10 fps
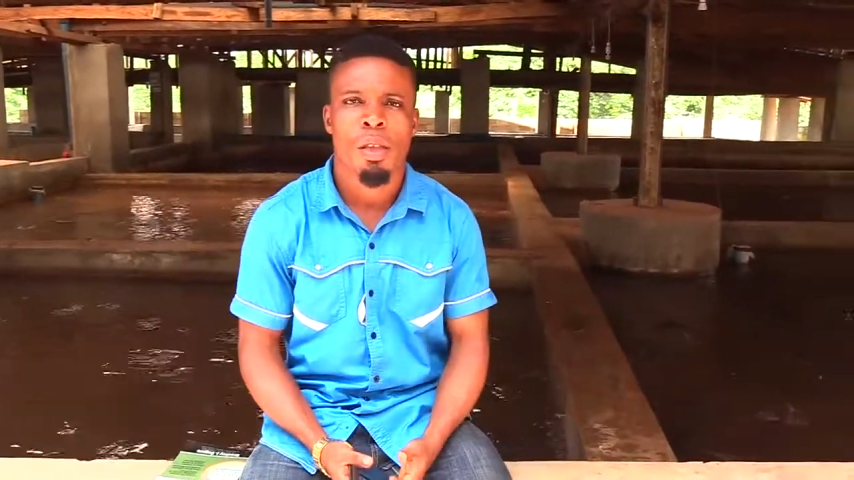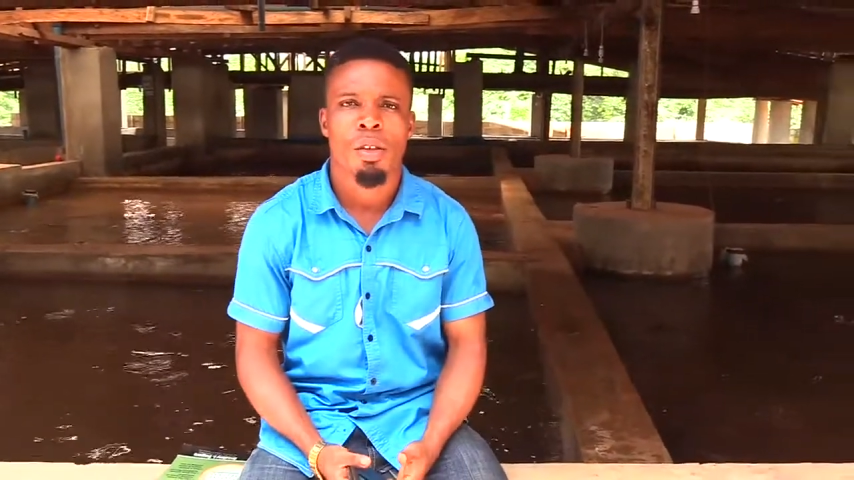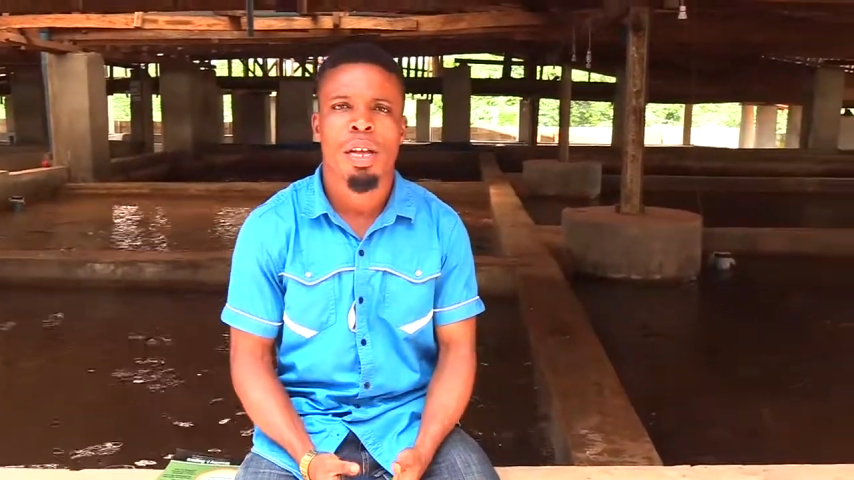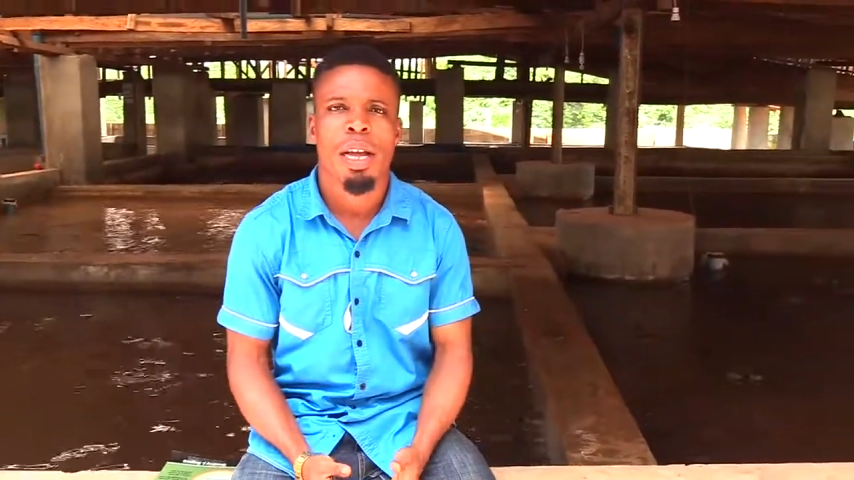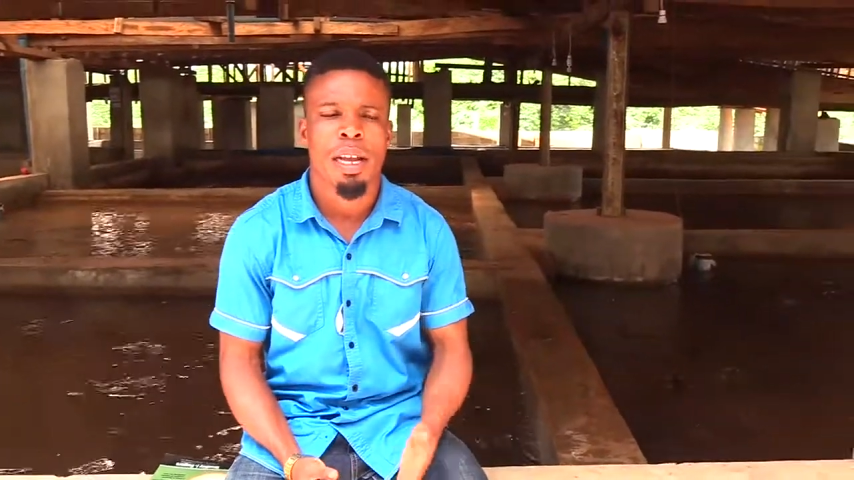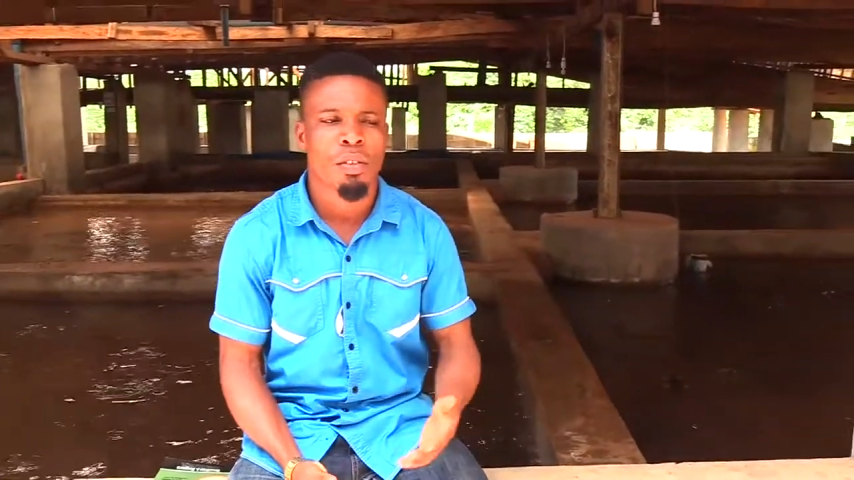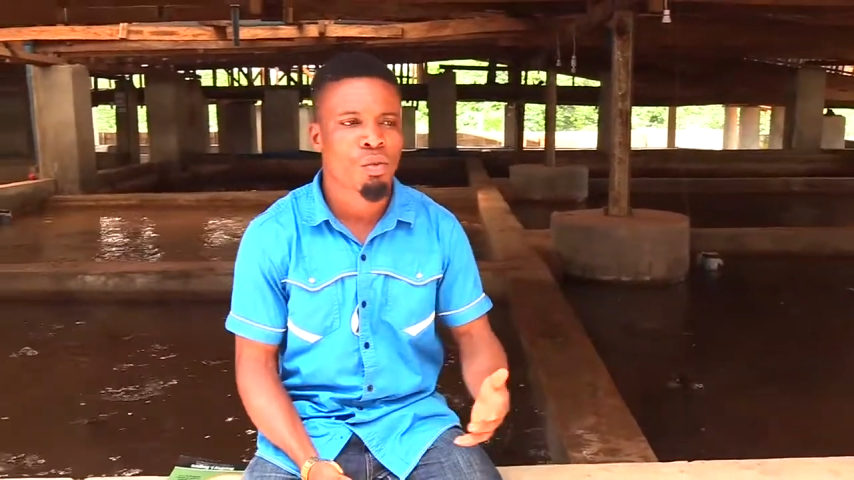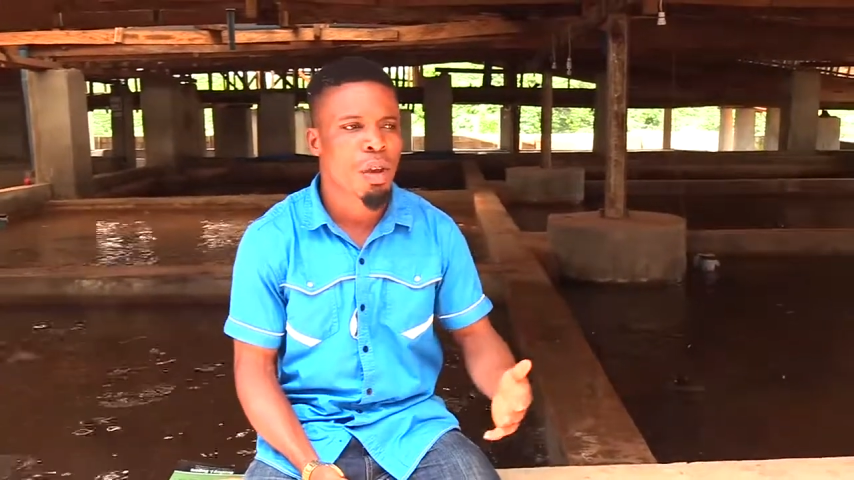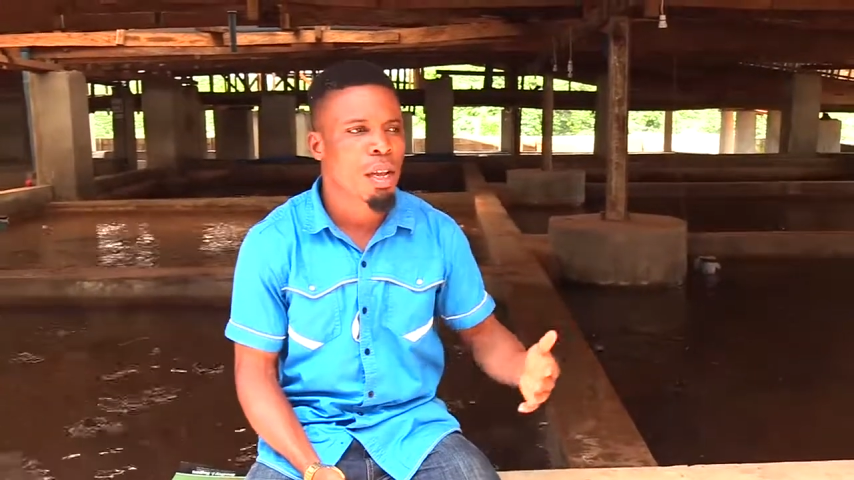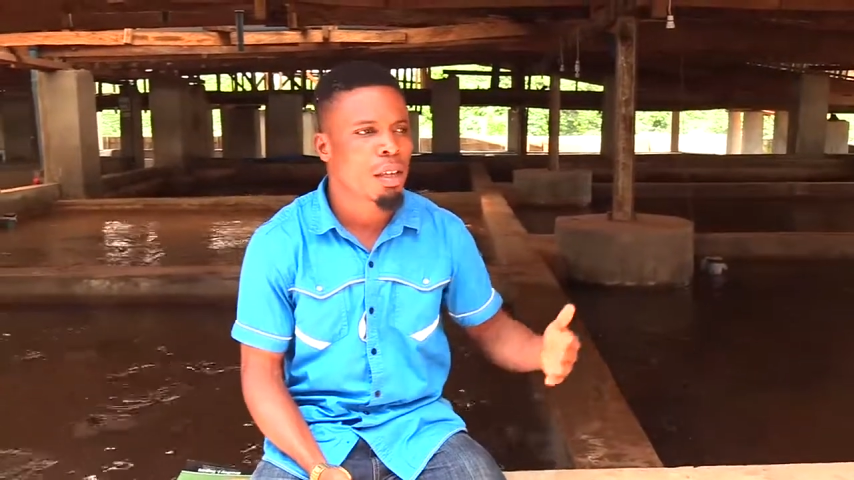You can as
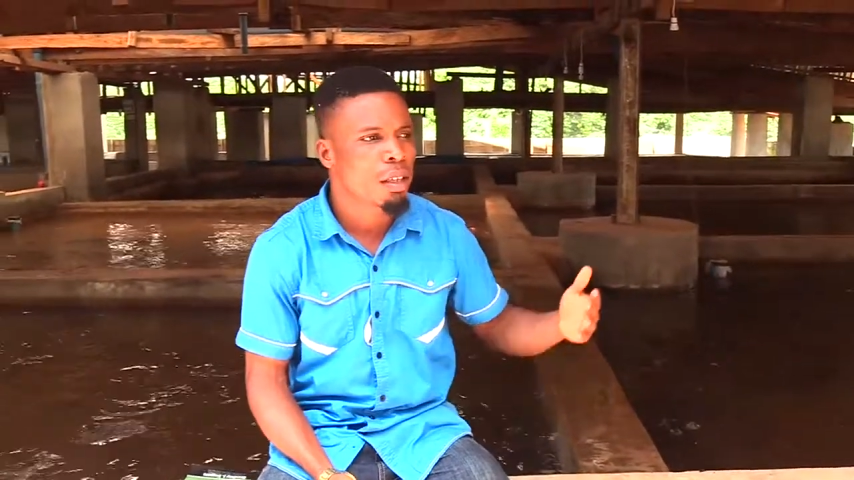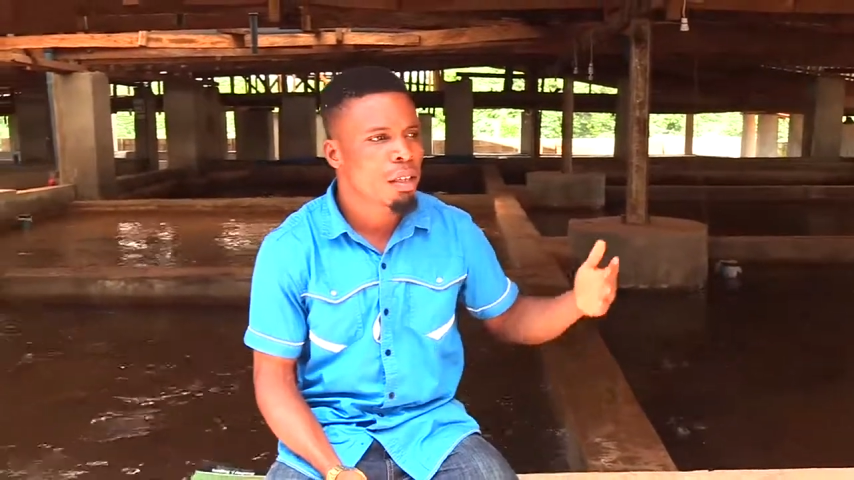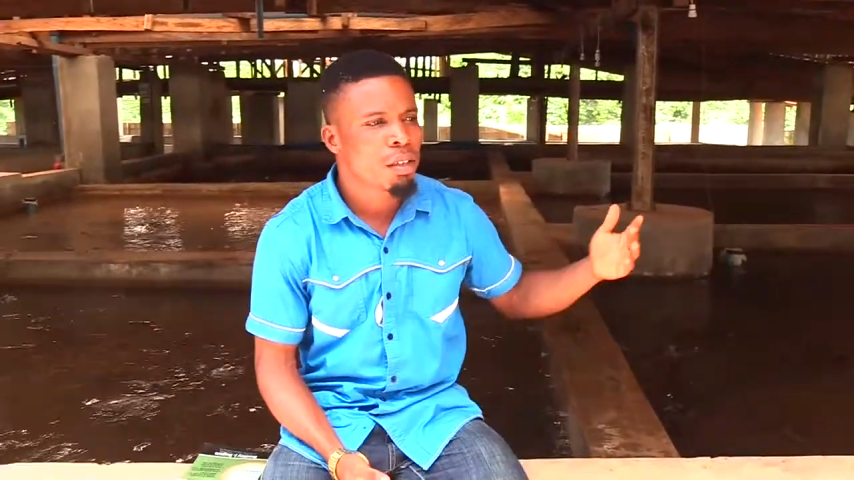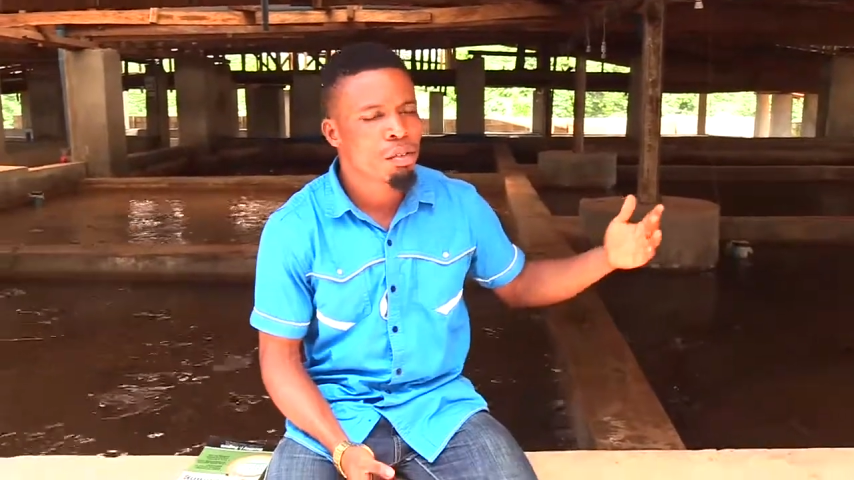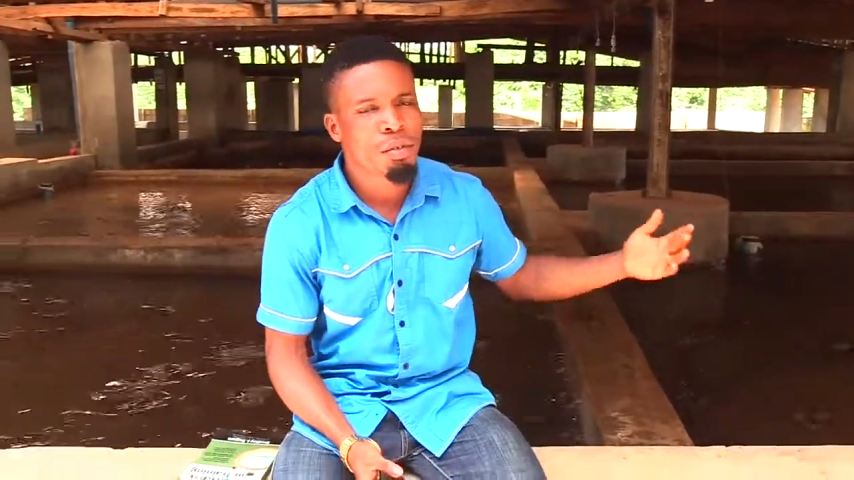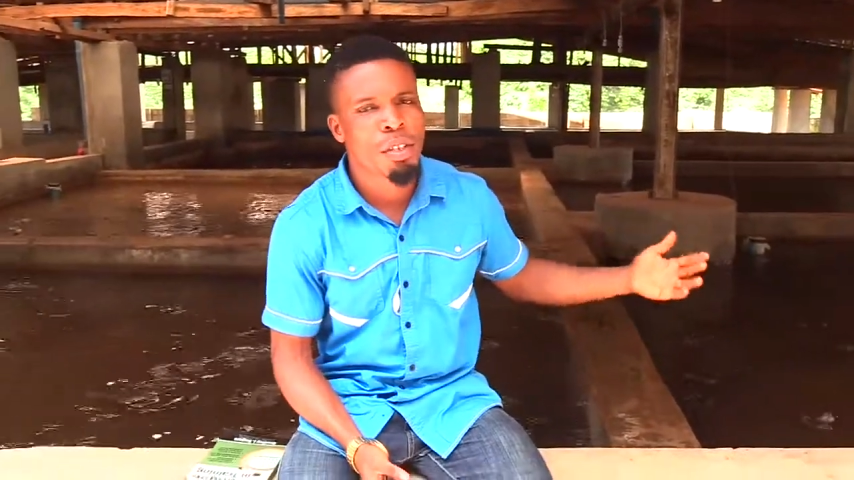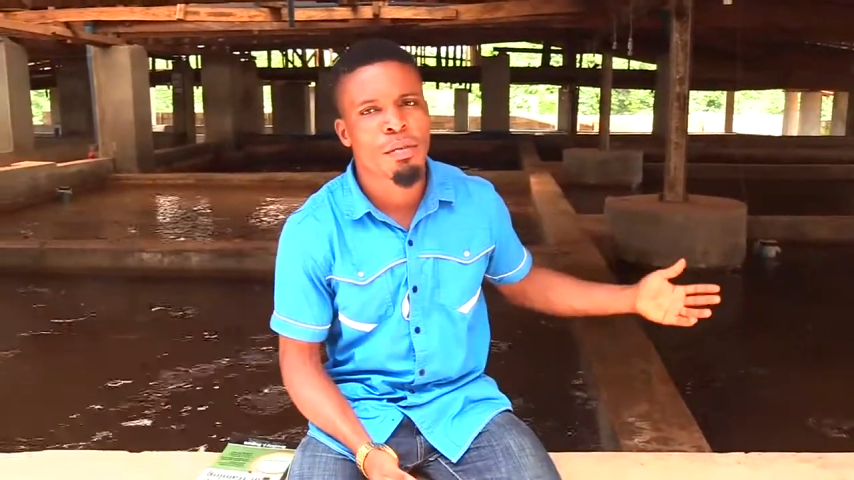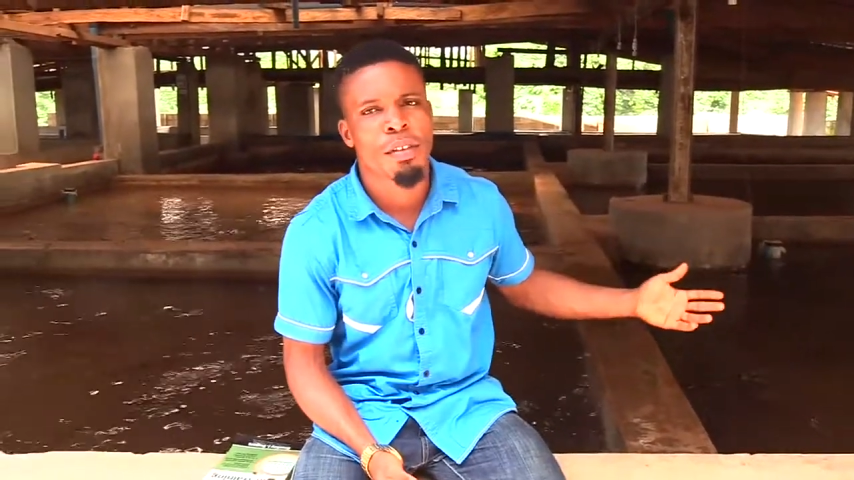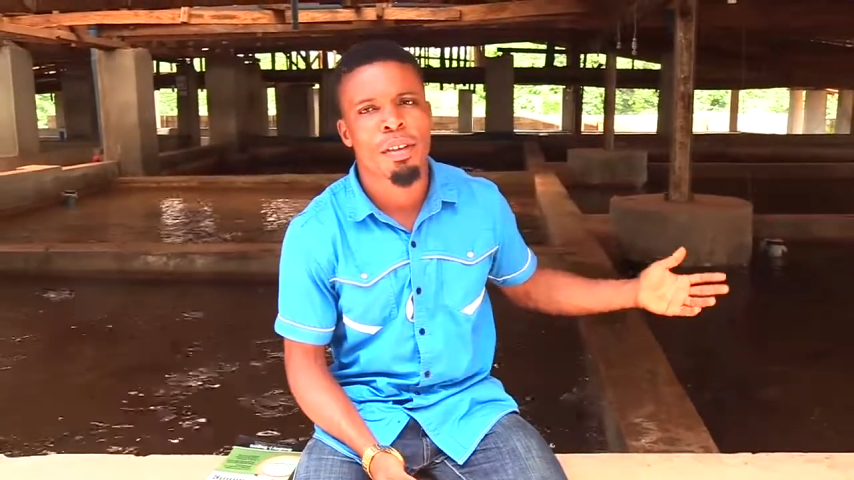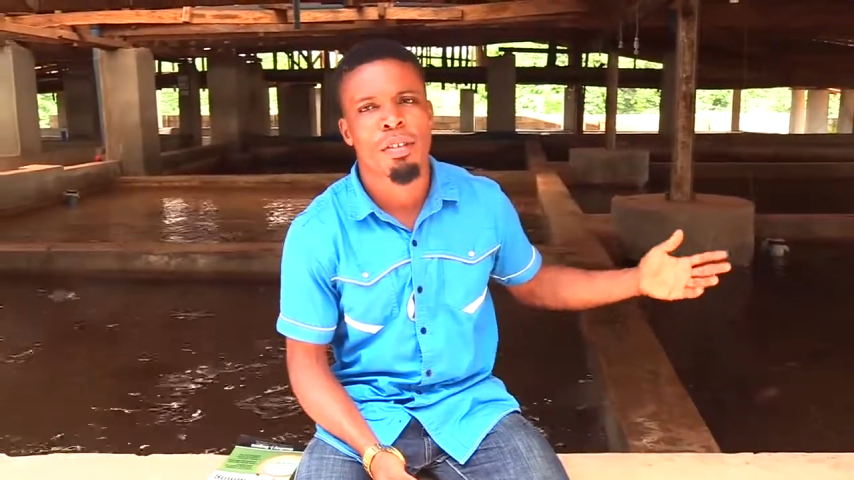well do the
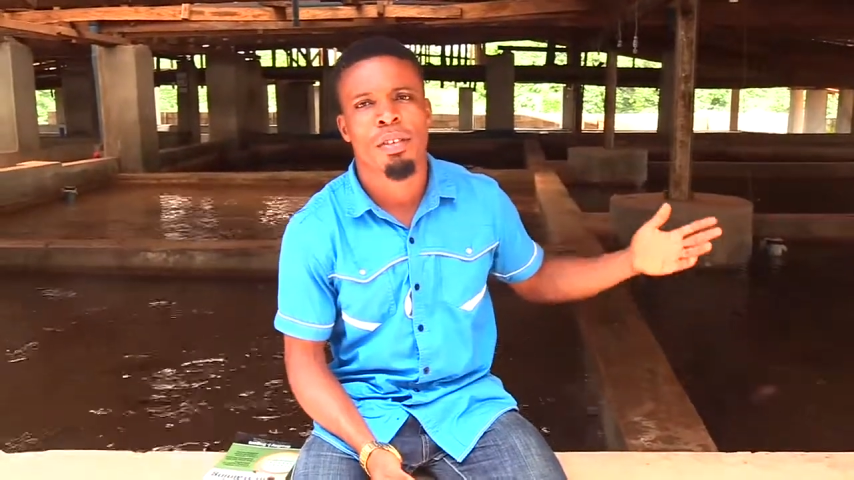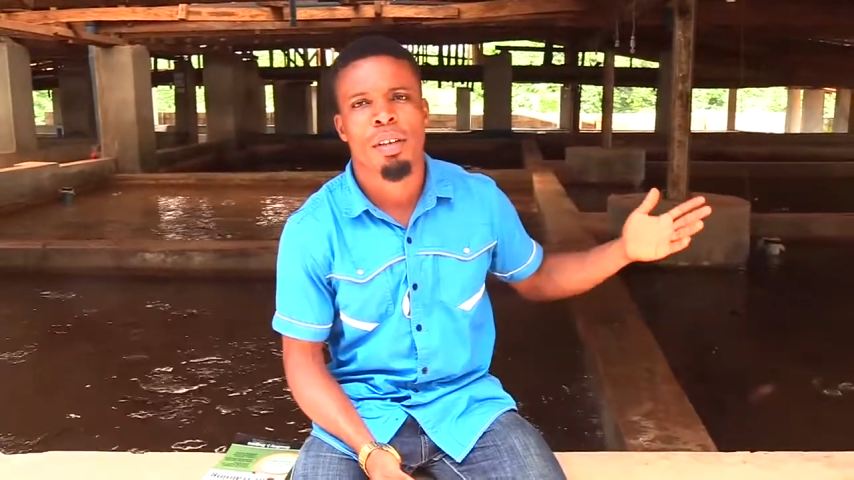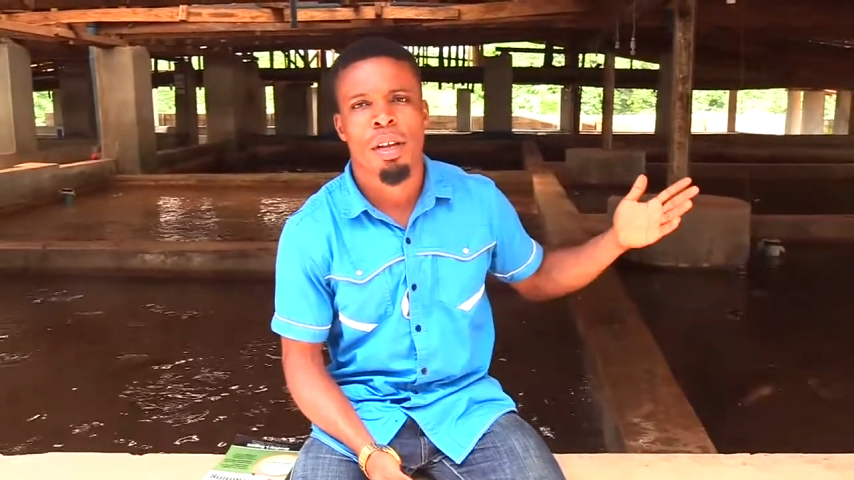fish